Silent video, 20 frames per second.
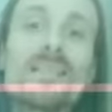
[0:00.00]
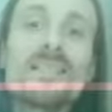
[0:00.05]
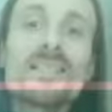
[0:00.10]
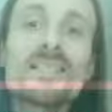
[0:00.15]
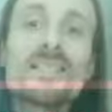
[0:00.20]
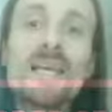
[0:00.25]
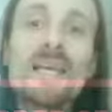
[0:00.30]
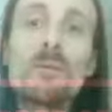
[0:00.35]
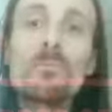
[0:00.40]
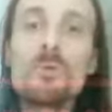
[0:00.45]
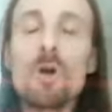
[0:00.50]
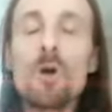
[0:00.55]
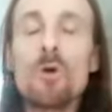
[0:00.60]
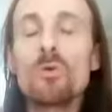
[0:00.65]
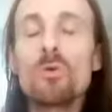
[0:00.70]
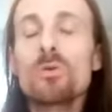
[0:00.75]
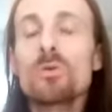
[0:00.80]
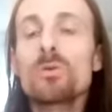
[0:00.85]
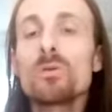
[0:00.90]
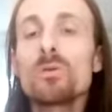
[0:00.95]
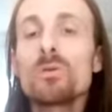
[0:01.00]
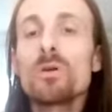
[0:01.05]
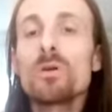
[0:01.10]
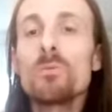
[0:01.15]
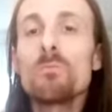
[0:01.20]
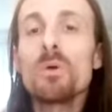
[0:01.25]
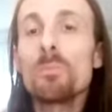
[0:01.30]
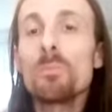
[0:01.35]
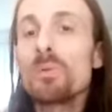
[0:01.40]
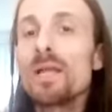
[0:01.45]
the same note,
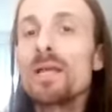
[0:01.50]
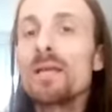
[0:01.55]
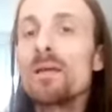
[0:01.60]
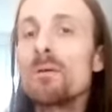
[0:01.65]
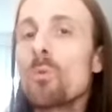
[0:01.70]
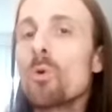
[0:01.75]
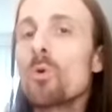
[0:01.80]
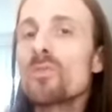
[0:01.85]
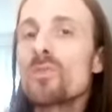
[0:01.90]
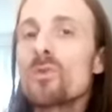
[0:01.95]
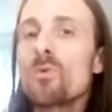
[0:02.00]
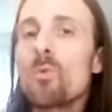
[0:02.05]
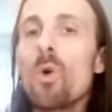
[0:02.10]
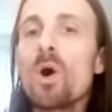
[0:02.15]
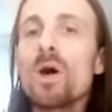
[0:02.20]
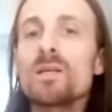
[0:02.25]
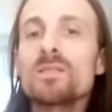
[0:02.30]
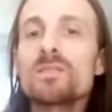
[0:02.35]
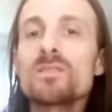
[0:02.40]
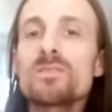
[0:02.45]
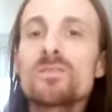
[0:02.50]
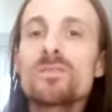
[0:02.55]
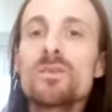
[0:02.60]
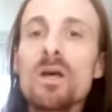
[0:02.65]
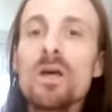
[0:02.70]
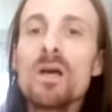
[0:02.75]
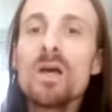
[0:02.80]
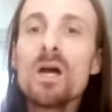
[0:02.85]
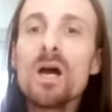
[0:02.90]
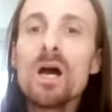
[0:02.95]
but play it more than once.
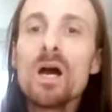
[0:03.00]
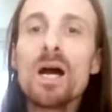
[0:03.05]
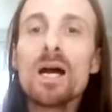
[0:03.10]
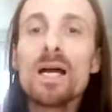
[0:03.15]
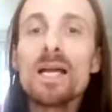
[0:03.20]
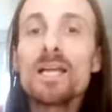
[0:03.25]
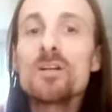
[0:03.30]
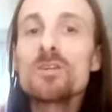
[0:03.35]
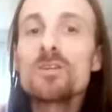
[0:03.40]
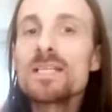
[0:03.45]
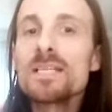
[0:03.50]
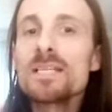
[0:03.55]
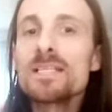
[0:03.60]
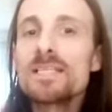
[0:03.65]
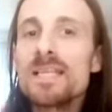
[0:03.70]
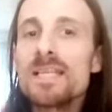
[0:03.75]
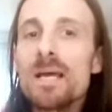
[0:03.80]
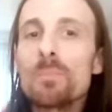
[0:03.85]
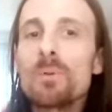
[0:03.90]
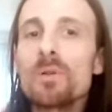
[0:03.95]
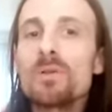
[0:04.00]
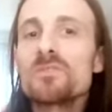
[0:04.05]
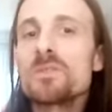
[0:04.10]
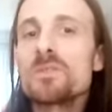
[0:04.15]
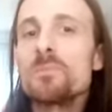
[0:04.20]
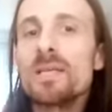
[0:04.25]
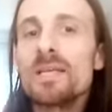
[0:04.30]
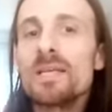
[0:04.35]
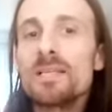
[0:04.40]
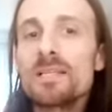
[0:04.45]
Here's an example of
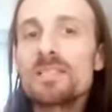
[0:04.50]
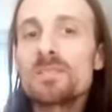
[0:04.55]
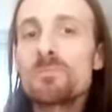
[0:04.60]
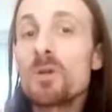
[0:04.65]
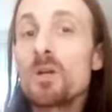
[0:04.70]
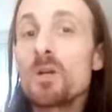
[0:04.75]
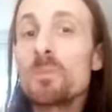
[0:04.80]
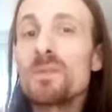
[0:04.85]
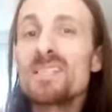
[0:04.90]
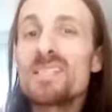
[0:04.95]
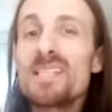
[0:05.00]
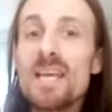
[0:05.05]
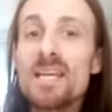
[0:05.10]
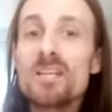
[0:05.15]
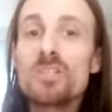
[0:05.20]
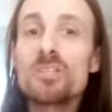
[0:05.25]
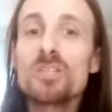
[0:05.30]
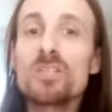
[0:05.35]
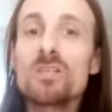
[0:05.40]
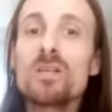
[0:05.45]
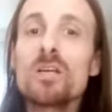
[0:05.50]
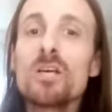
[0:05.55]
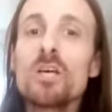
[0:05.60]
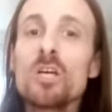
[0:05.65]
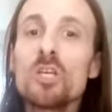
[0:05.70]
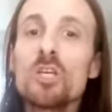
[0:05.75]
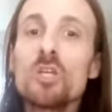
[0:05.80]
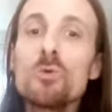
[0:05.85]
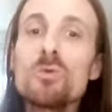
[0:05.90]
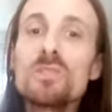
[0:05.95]
some experimentation
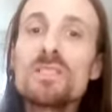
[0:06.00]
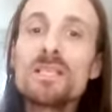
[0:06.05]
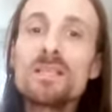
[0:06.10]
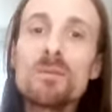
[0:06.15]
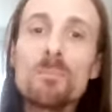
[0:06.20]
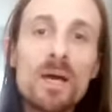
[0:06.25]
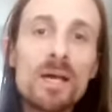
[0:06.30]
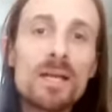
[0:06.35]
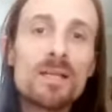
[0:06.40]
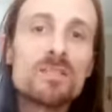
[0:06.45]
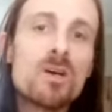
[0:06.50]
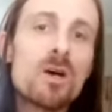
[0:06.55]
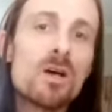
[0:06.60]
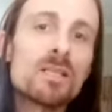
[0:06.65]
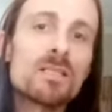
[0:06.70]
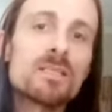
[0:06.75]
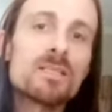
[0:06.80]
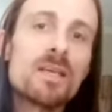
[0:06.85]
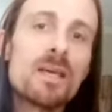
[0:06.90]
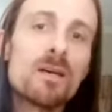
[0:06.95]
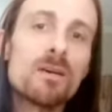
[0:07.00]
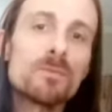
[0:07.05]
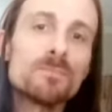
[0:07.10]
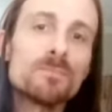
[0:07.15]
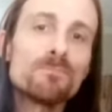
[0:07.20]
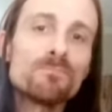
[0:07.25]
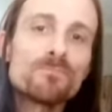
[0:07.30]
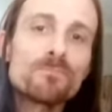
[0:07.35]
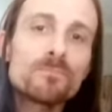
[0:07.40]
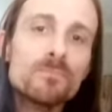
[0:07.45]
using the pentatonic scale.
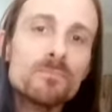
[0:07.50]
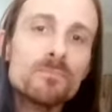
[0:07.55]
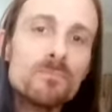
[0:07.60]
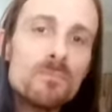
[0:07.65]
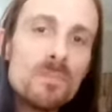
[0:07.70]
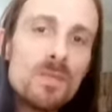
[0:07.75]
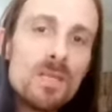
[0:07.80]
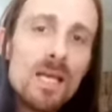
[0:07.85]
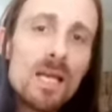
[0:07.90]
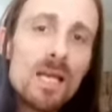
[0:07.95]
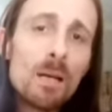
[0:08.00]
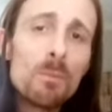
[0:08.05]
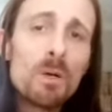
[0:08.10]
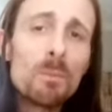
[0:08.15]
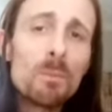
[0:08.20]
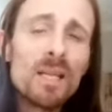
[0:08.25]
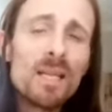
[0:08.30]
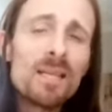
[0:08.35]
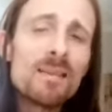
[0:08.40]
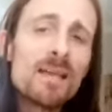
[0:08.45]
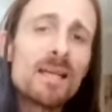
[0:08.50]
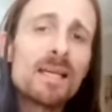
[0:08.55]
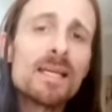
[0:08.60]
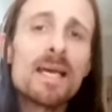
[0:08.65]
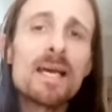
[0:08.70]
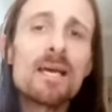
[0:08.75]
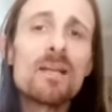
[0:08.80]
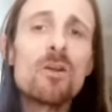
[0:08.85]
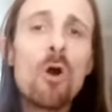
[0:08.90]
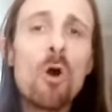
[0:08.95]
And I'm going to play that
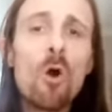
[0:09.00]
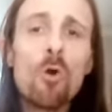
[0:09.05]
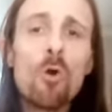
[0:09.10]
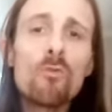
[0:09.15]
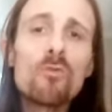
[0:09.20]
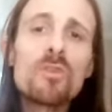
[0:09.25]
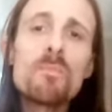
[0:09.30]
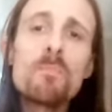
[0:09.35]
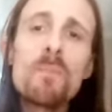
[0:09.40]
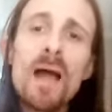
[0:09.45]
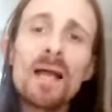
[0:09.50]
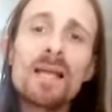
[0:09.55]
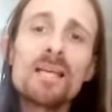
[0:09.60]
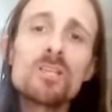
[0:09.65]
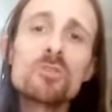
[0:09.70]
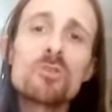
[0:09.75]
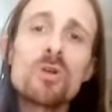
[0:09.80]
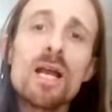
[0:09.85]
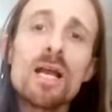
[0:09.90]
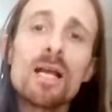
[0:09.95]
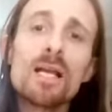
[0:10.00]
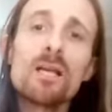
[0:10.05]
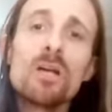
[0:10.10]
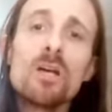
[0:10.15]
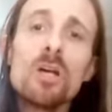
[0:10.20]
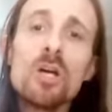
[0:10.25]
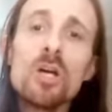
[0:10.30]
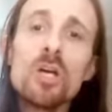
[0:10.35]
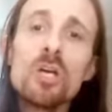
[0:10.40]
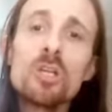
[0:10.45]
again over the backing track
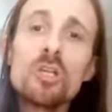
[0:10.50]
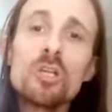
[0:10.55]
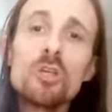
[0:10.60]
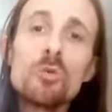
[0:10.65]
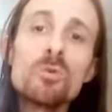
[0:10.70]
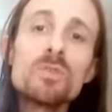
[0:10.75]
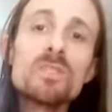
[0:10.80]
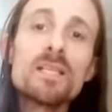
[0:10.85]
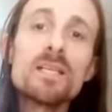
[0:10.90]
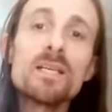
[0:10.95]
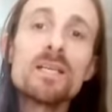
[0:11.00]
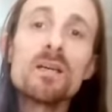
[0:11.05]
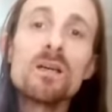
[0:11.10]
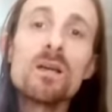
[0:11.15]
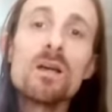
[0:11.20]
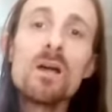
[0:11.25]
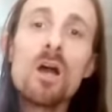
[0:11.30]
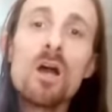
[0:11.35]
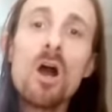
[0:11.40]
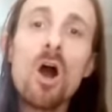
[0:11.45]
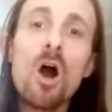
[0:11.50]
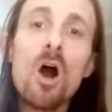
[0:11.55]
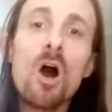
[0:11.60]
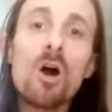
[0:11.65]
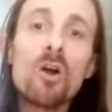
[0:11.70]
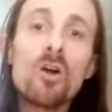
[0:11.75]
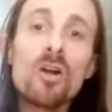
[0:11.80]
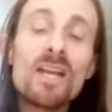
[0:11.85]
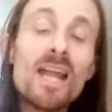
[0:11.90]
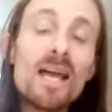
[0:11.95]
using
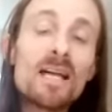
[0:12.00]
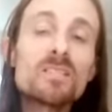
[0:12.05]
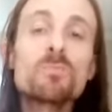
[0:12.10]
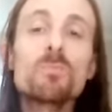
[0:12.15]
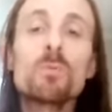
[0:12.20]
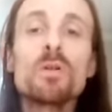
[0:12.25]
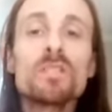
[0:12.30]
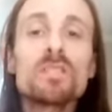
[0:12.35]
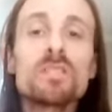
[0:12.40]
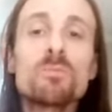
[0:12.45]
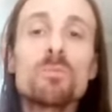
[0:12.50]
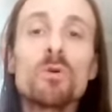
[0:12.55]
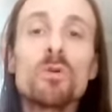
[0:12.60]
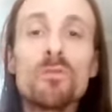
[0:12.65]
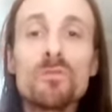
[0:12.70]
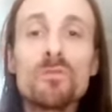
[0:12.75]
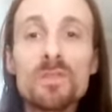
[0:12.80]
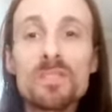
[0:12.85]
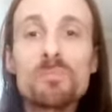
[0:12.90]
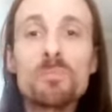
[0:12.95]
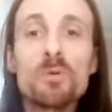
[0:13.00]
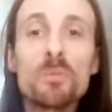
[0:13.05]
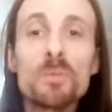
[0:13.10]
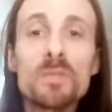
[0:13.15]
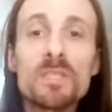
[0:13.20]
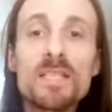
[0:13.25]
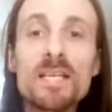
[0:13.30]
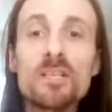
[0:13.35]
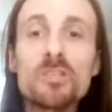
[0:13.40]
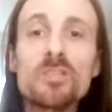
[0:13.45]
our next principle of
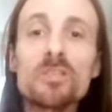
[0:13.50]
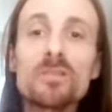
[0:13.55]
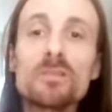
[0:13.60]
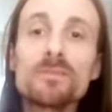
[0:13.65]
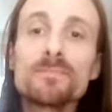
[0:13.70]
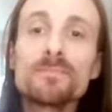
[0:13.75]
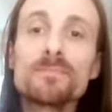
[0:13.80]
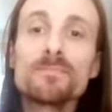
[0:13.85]
experimentation.